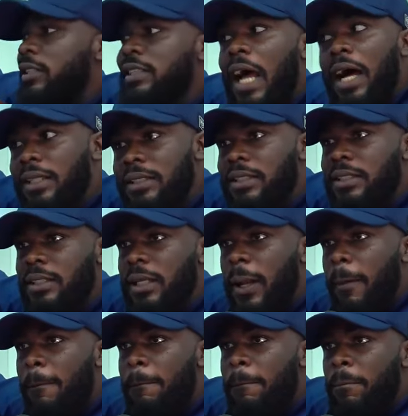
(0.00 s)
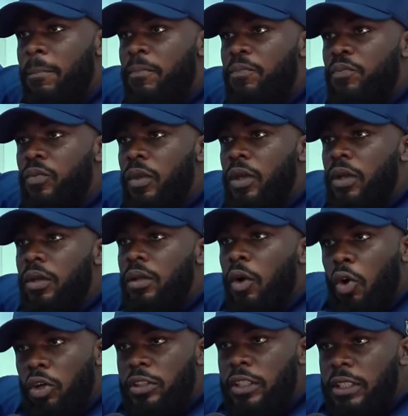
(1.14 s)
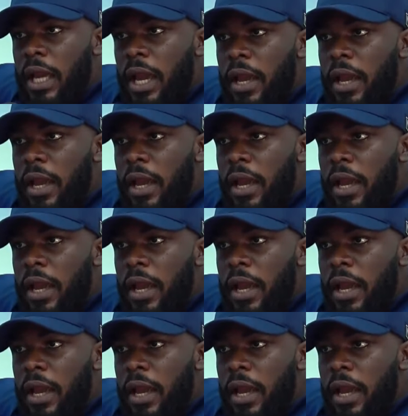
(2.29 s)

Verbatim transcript: And responsibilities, and responsibilities. O T, yeah.